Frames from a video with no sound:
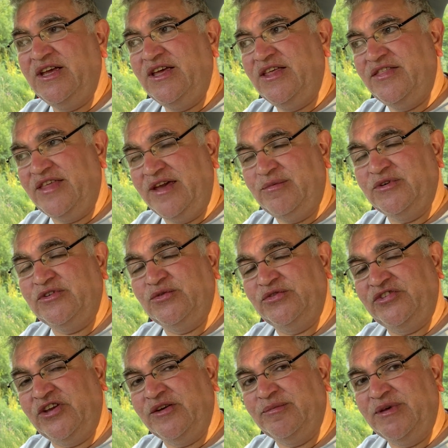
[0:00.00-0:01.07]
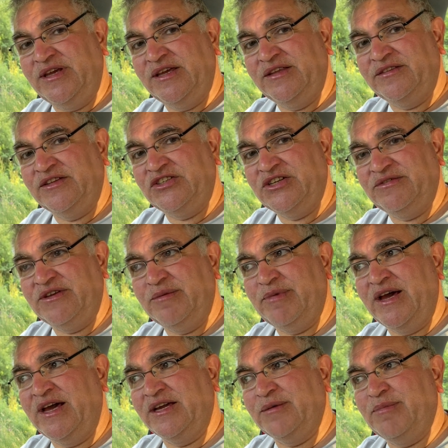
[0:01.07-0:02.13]
they would also be in the jiffy
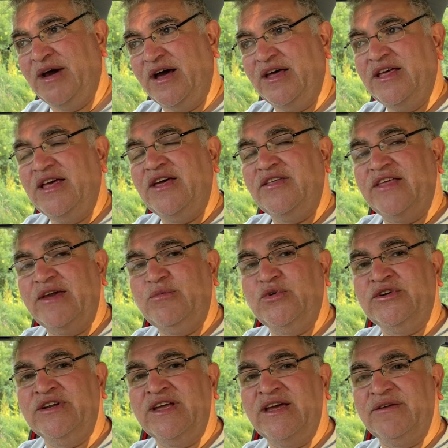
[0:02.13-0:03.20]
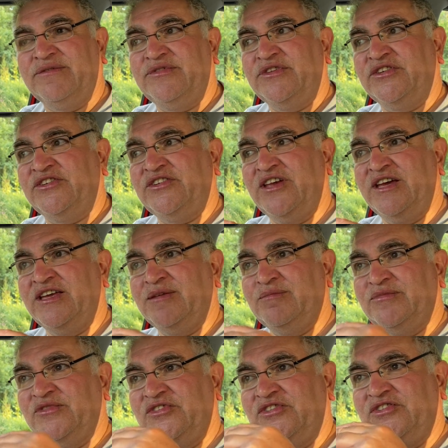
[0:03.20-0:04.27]
bag, but they wouldn't have the
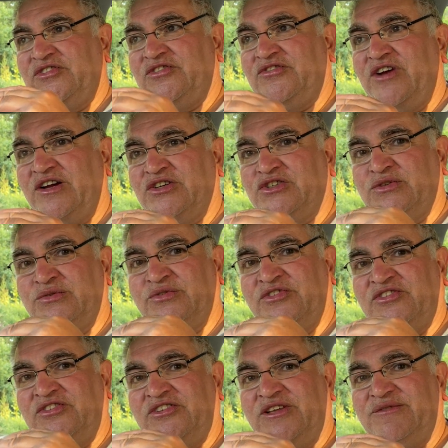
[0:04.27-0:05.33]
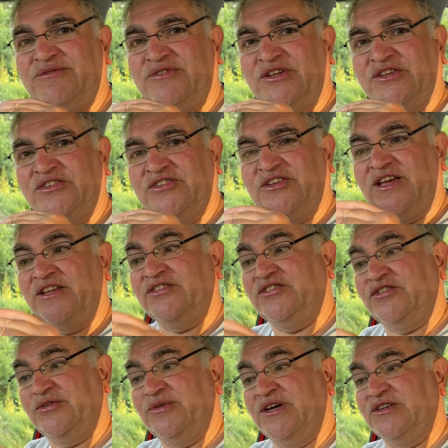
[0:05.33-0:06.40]
same structural stiffness as
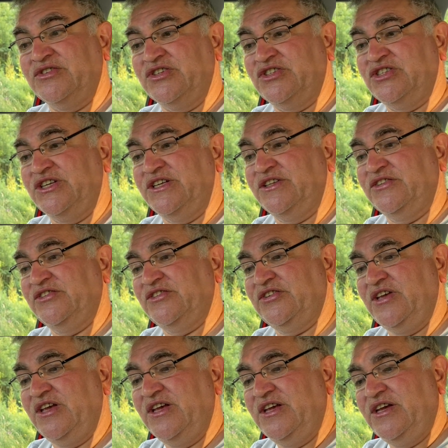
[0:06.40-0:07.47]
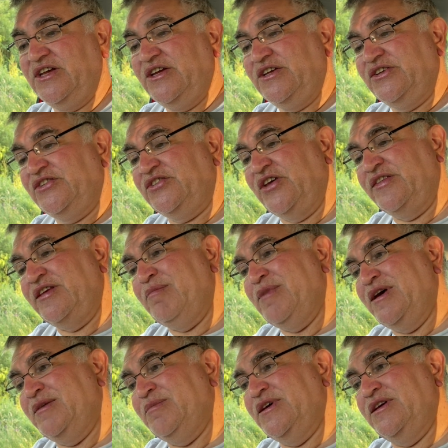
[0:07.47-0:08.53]
200 sheets. So there
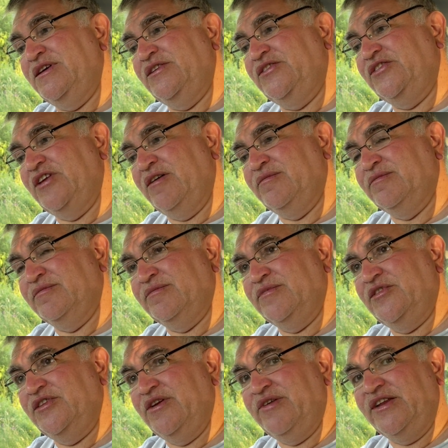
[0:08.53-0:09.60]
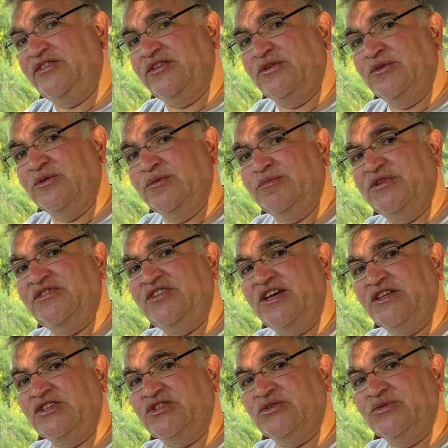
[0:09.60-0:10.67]
may be some theoretical
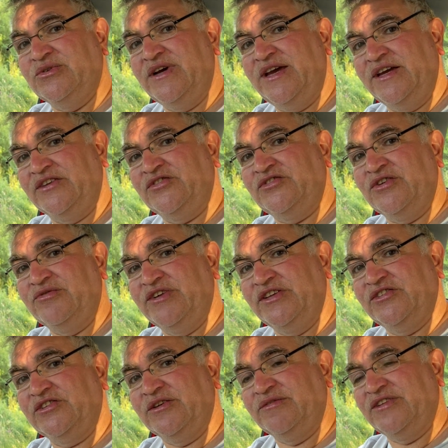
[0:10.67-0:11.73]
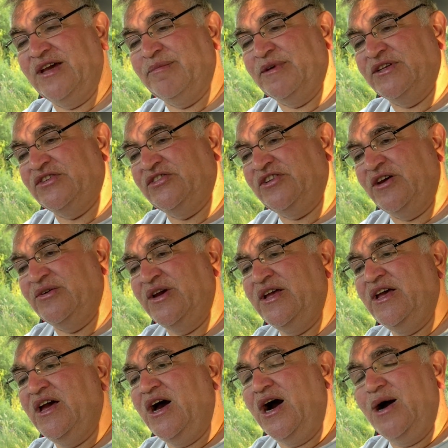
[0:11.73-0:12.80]
potential extra risk of damage. So
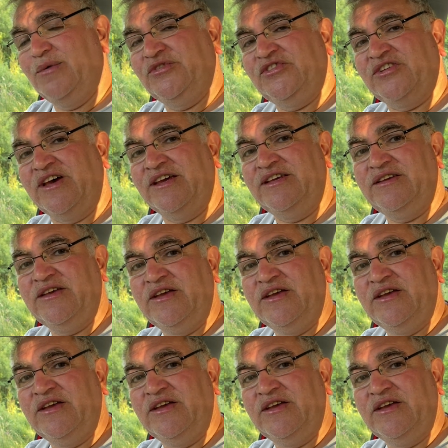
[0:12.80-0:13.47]
I would say,